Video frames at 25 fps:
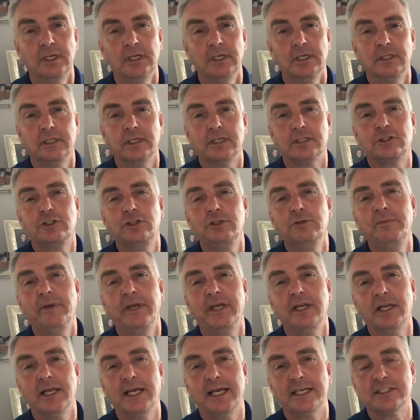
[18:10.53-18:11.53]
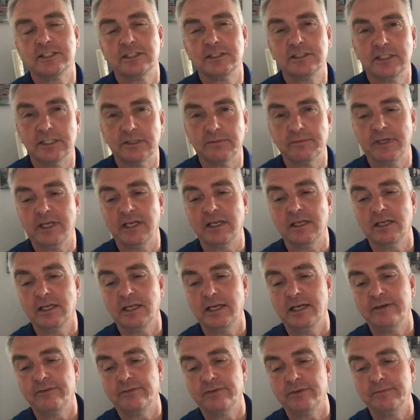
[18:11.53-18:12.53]
There are two main lessons that we can
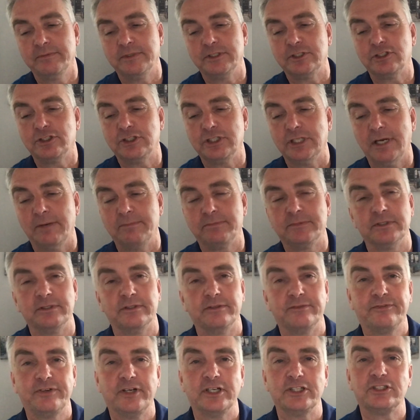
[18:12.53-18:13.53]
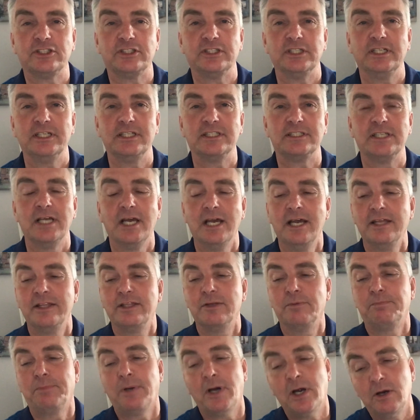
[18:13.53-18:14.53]
learn from this chapter. The first is
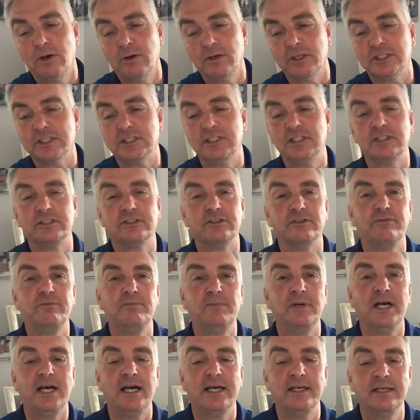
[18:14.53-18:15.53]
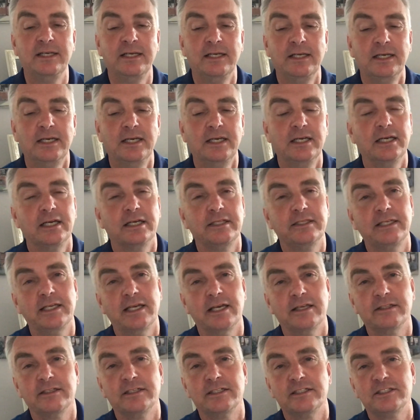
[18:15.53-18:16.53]
the powerlessness of man, and the
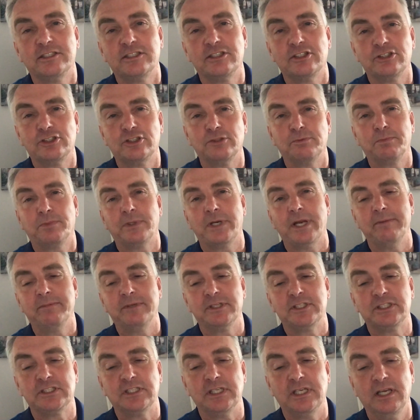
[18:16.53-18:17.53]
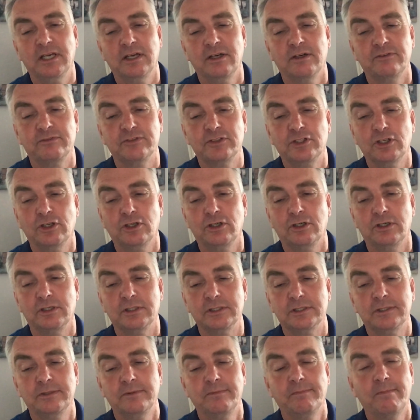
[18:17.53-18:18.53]
other is the supremacy of
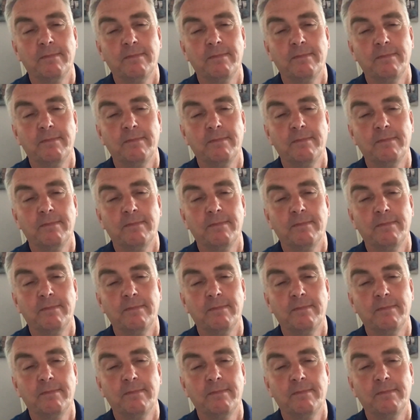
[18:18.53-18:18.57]
God.